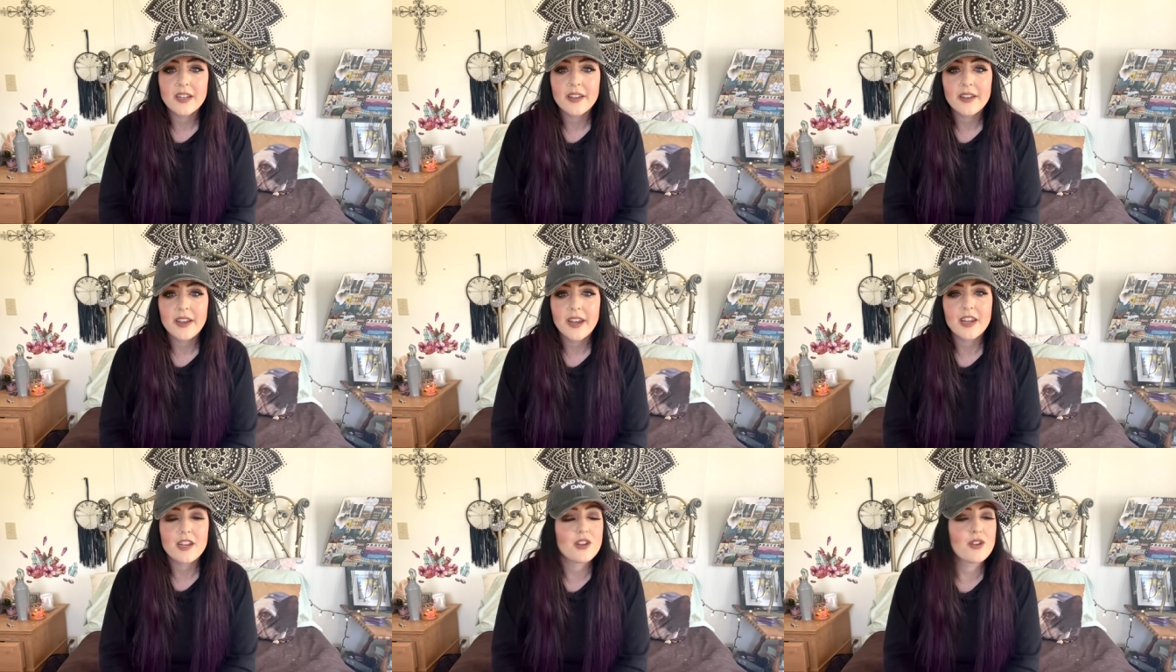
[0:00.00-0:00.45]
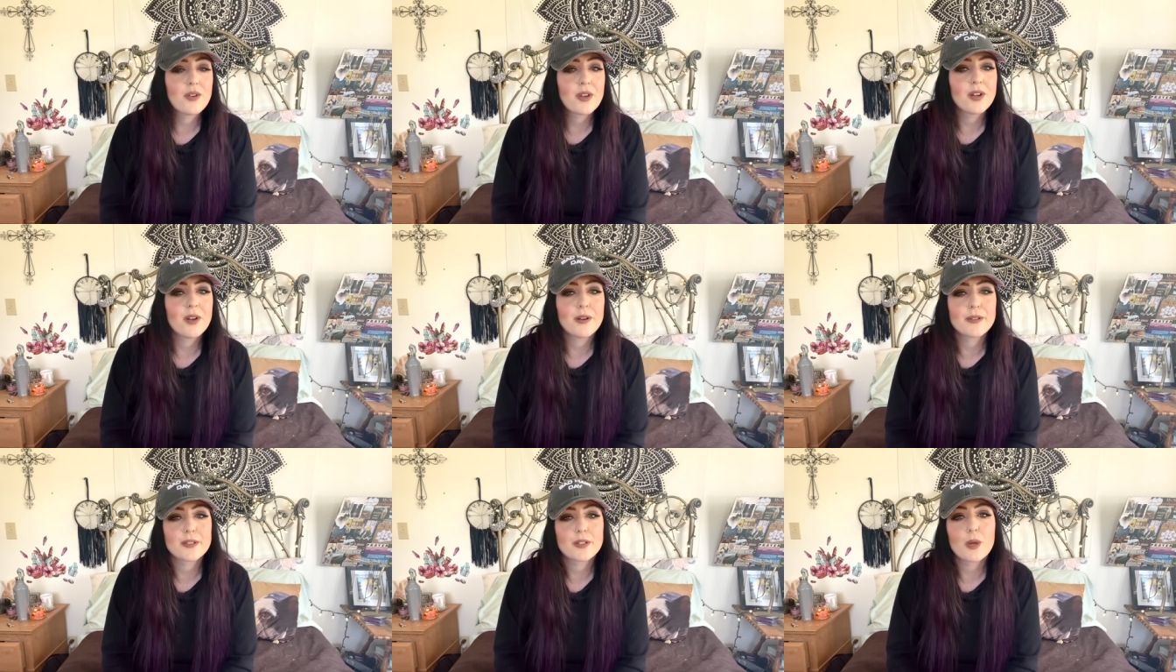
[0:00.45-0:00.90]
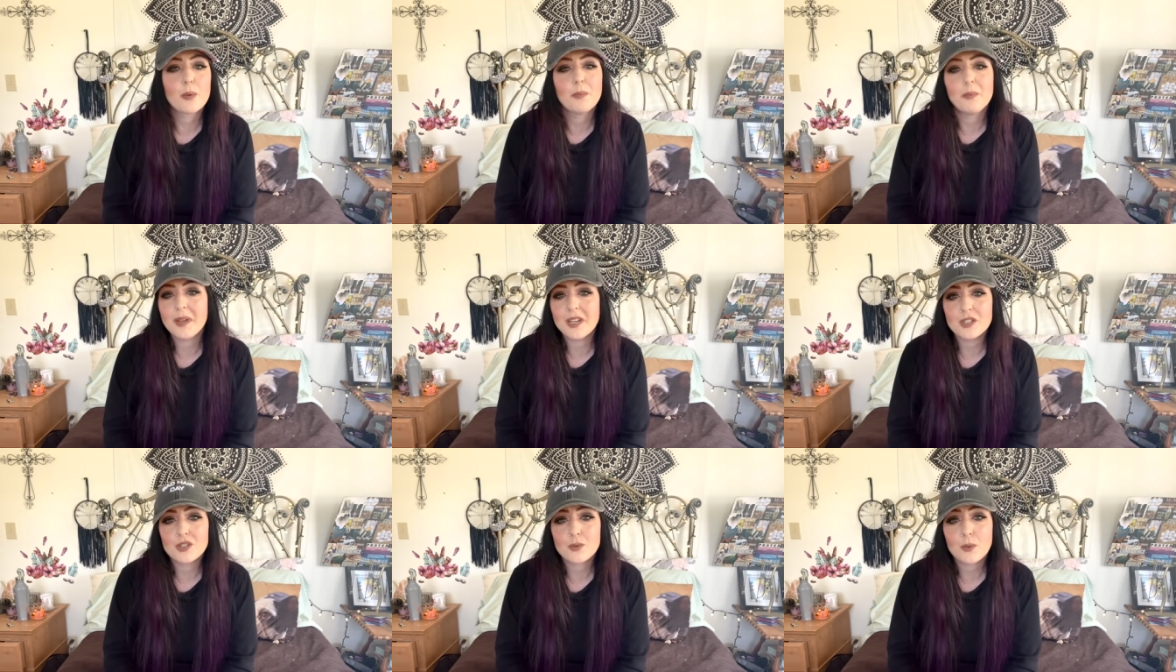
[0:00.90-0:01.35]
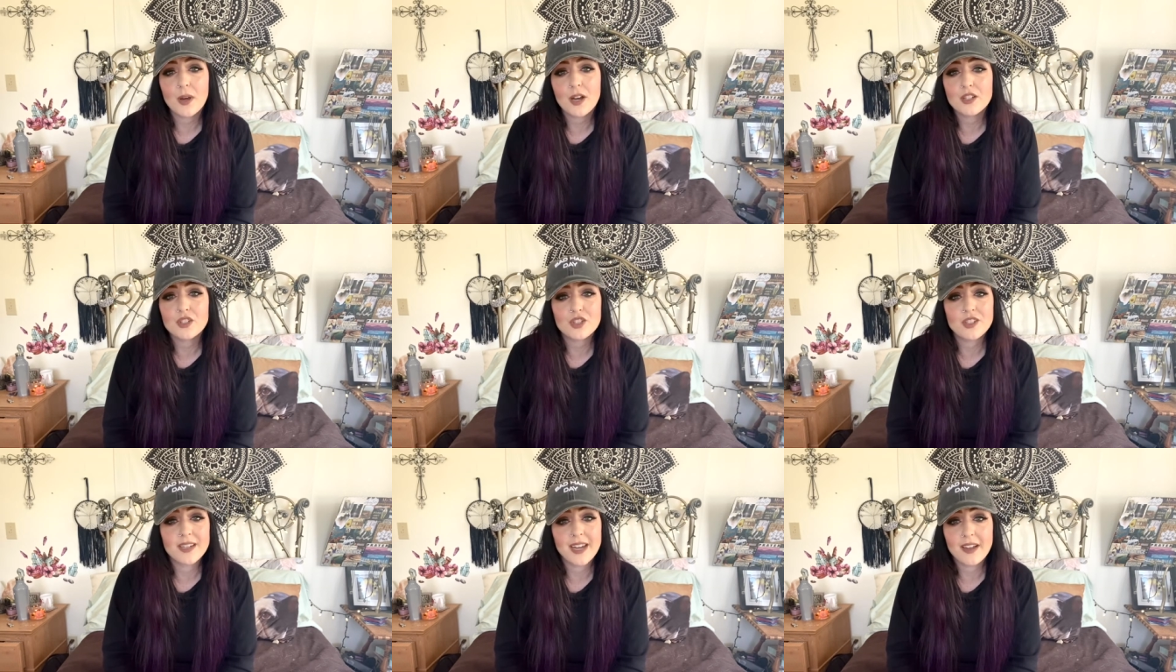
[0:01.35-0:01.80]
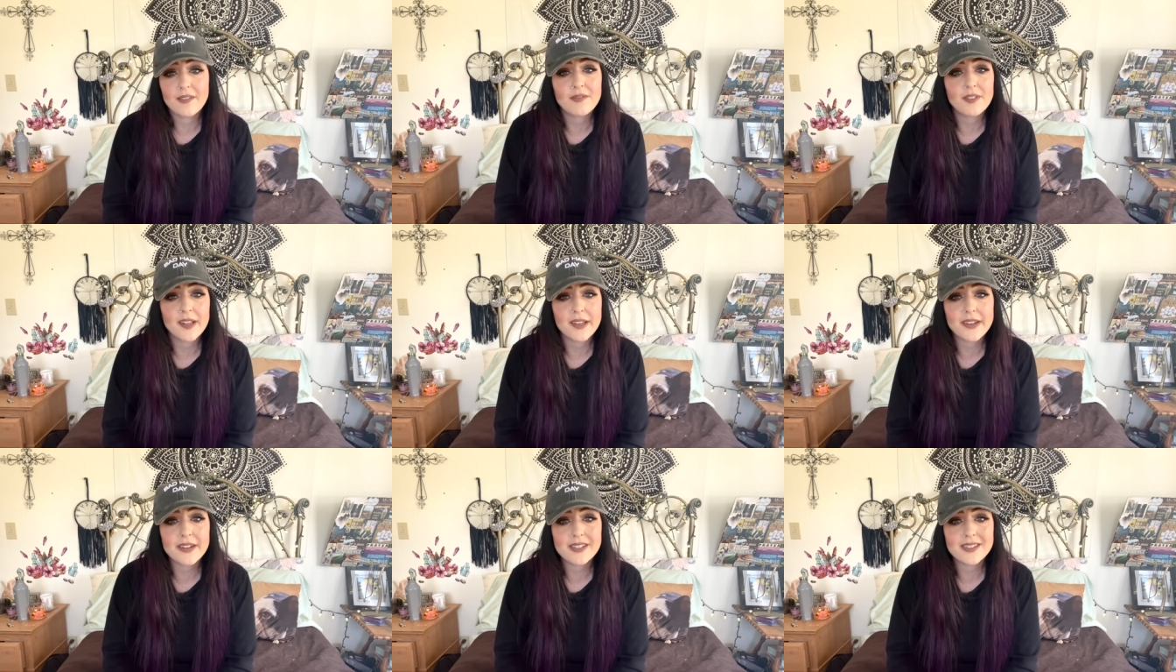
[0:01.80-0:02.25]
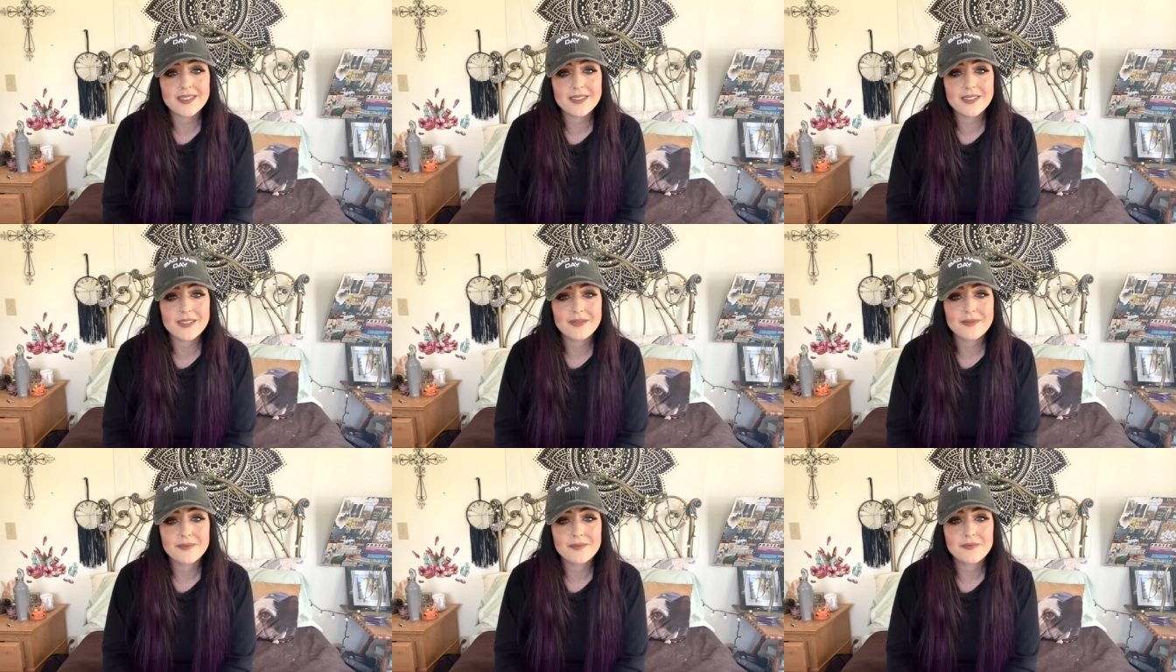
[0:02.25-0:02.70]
and you can also binge watch Netflix.